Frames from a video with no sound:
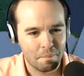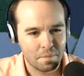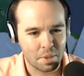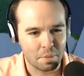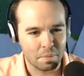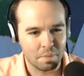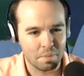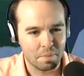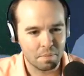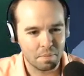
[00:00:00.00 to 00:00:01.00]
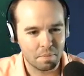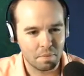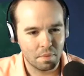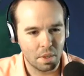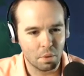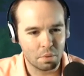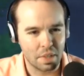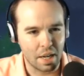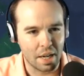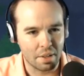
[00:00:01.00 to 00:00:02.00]
So... Oh
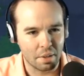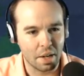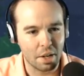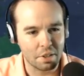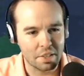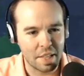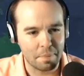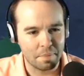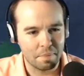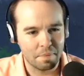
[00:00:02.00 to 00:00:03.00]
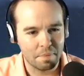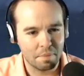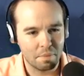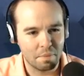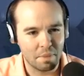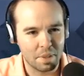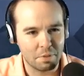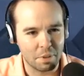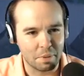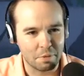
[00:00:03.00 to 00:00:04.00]
god. Oh no, don't step! 1
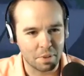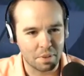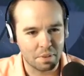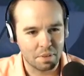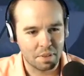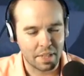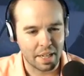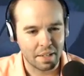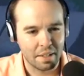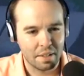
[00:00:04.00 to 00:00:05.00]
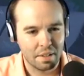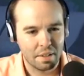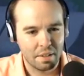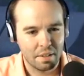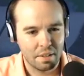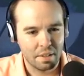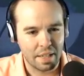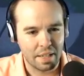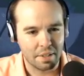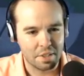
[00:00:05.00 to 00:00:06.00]
foot. Okay.
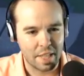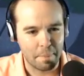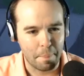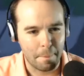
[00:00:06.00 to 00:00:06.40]
Now step.